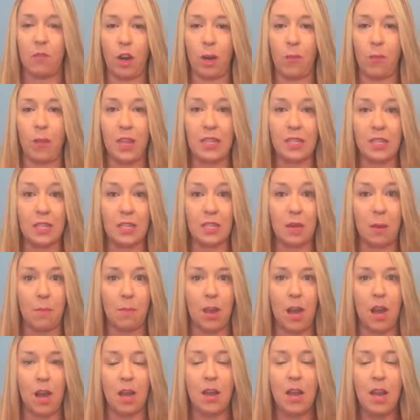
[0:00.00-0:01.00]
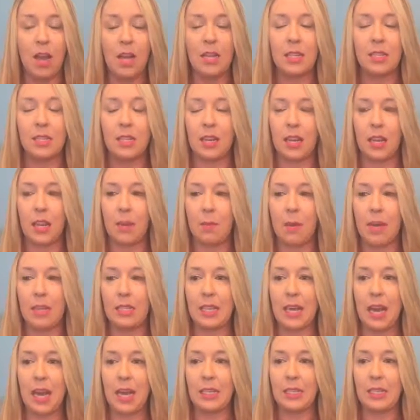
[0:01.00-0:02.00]
of me since I'm not sitting at my
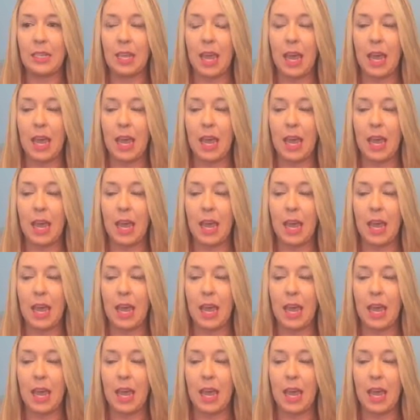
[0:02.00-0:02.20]
desk.